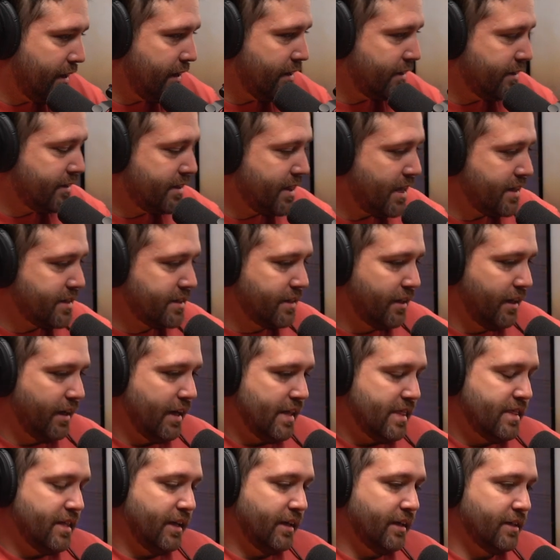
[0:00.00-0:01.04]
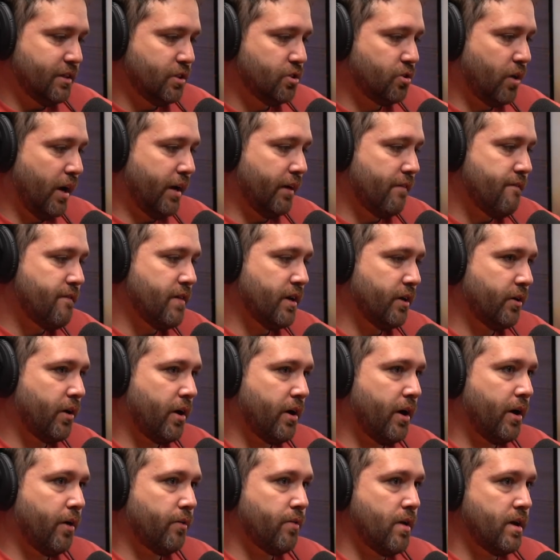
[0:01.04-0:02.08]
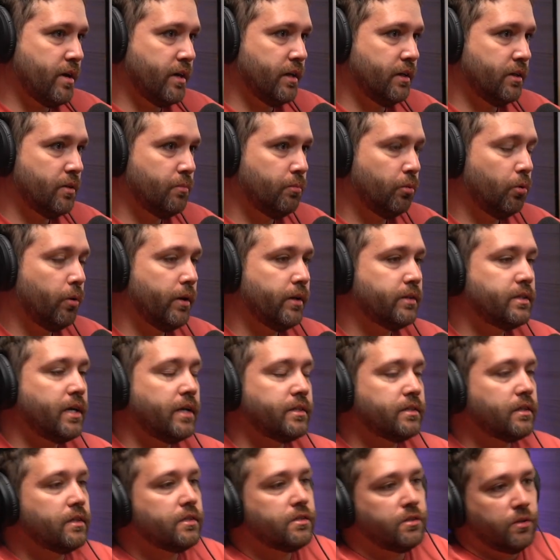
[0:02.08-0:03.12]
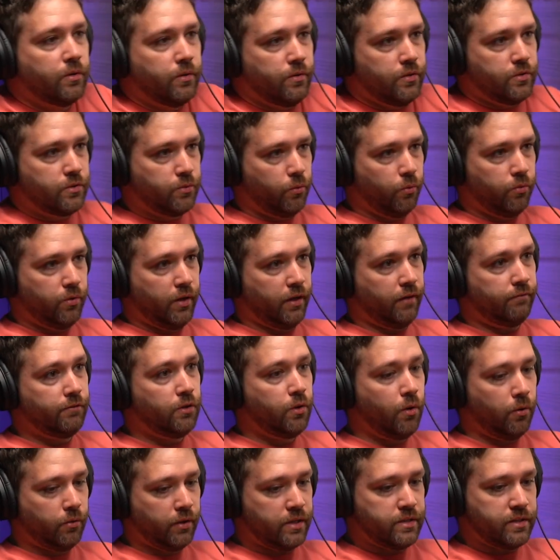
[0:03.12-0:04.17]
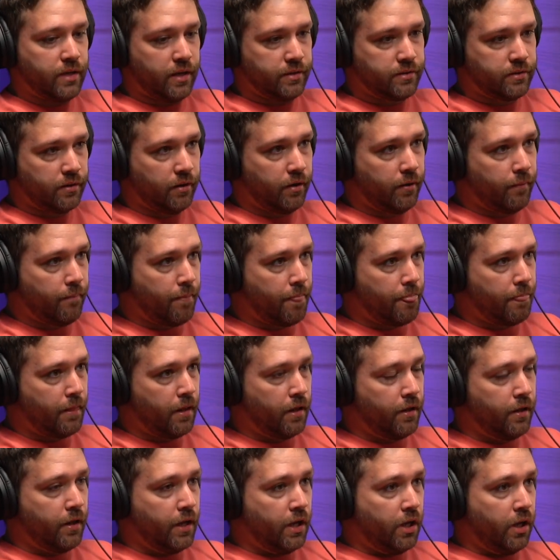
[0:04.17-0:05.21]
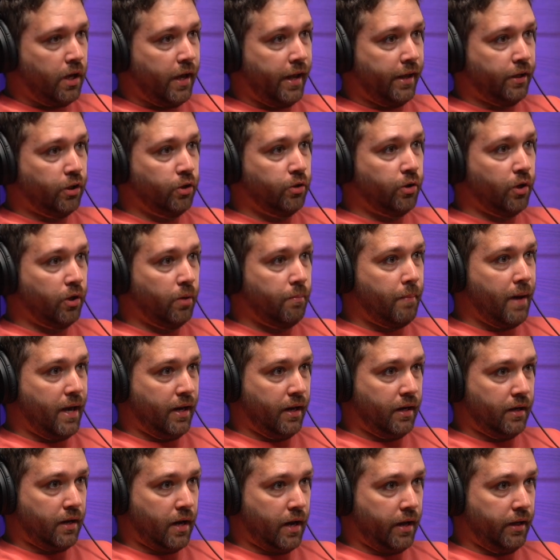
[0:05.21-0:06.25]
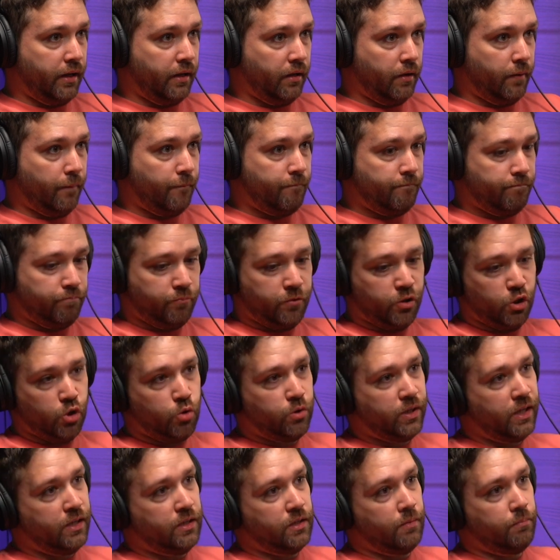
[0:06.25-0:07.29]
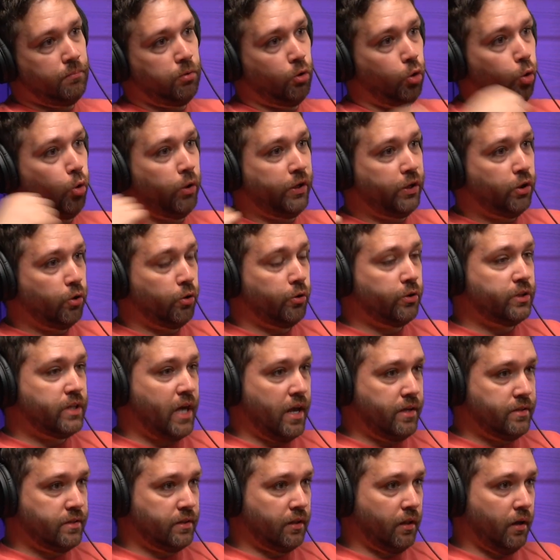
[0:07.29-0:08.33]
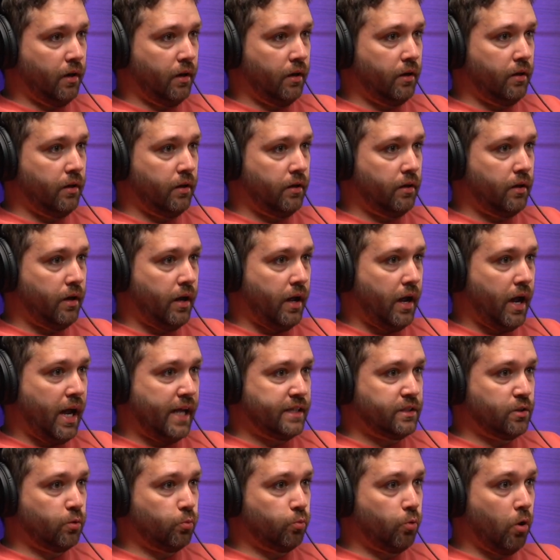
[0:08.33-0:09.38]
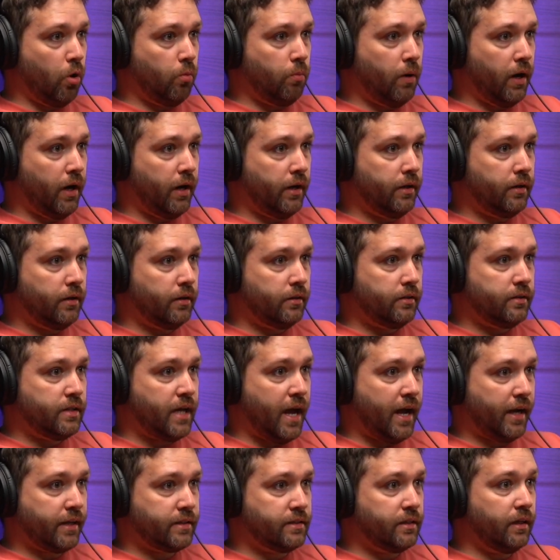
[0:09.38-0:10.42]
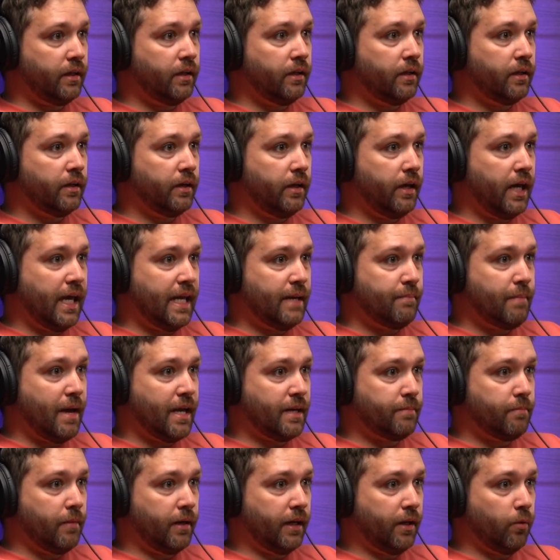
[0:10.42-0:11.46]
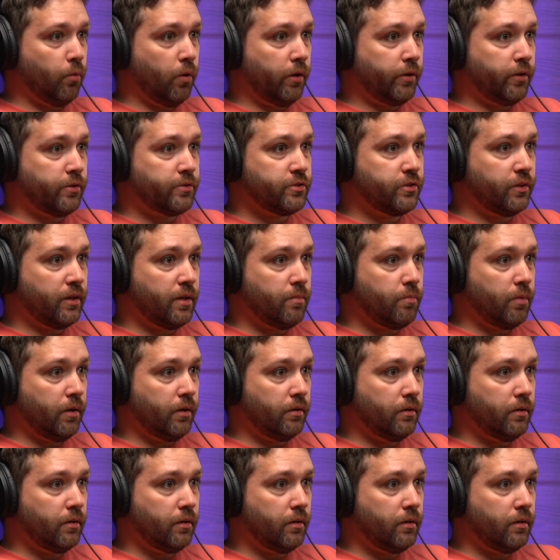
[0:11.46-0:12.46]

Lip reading: Tesla, I think, is trying to figure out how they can deploy. Tesla is doing this cool thing. If you own a Tesla and you go to bed at night, you can deploy your Tesla as a robot taxi and make money while you're sleeping.